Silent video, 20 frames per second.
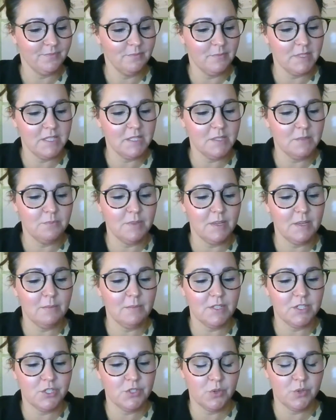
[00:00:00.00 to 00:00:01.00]
Mrs. Beam
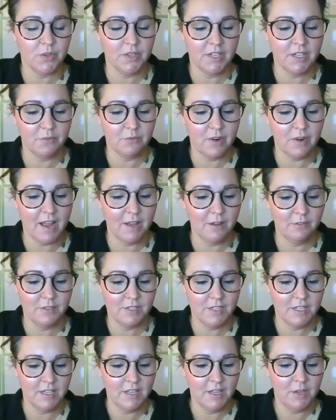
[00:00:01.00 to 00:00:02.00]
is short and
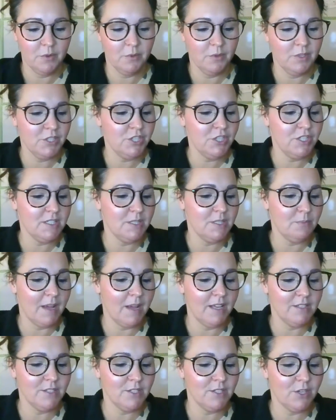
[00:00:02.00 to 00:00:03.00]
round. When she
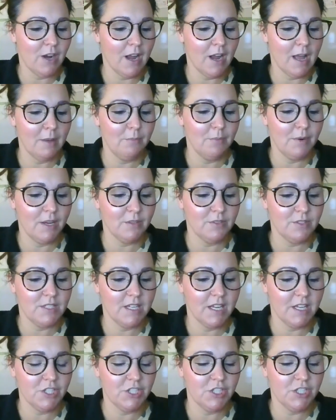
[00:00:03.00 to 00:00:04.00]
smiles, her eyebrows
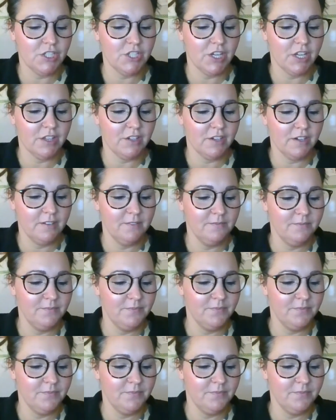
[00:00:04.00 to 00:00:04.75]
touch each other.